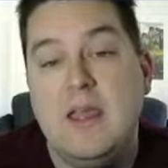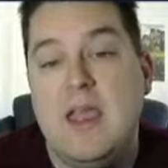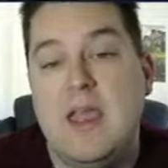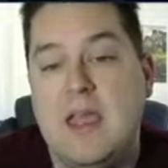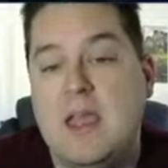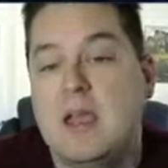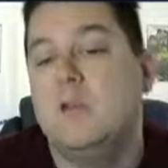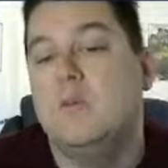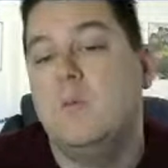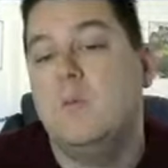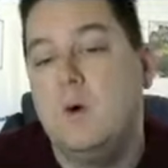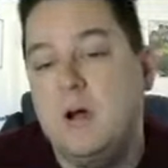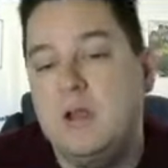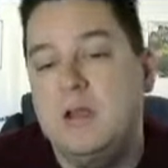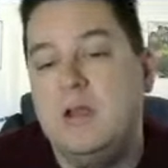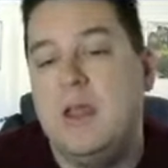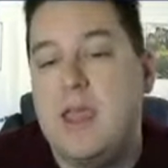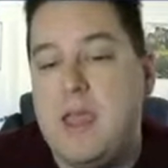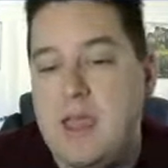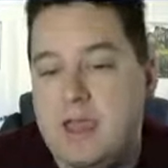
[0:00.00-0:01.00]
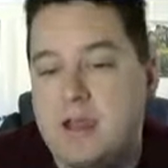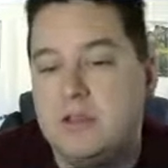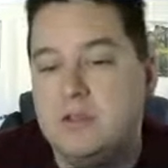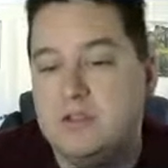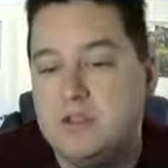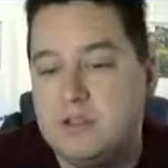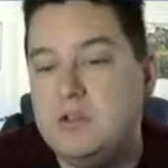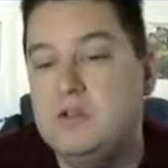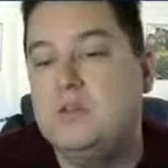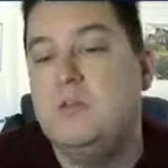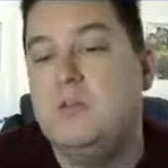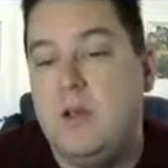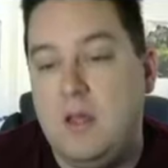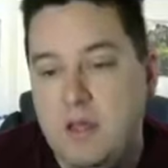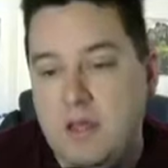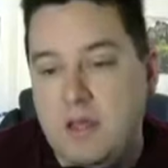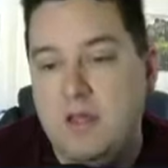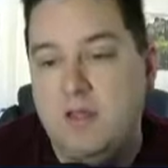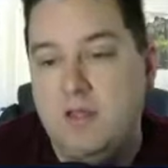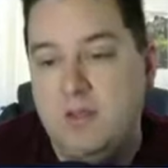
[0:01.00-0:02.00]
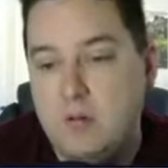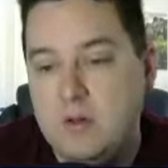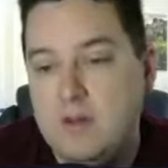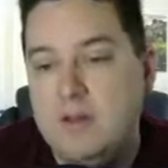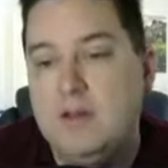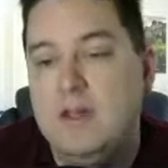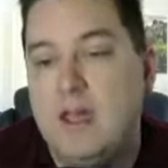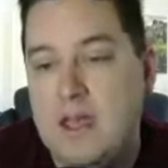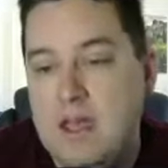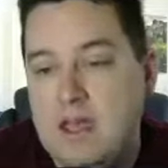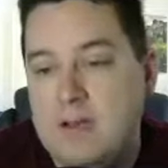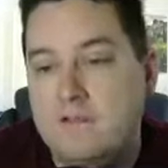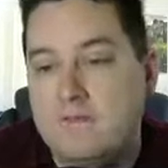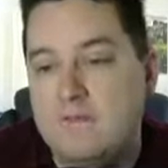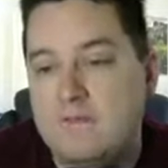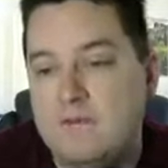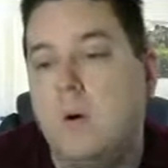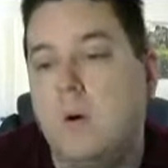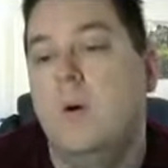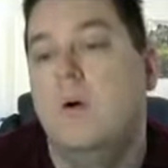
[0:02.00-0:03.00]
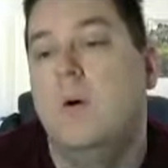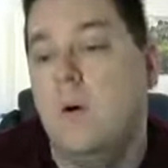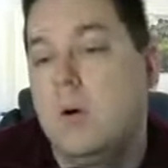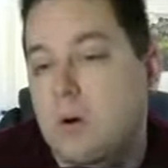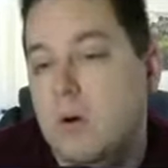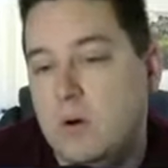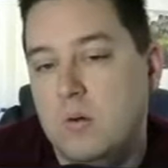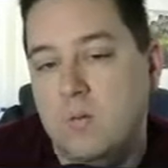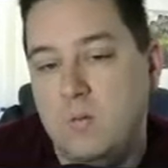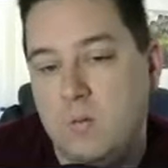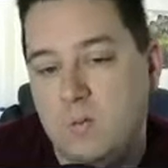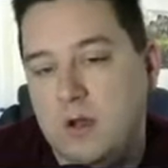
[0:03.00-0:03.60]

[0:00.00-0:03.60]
and 1 and 2, 3 and 4.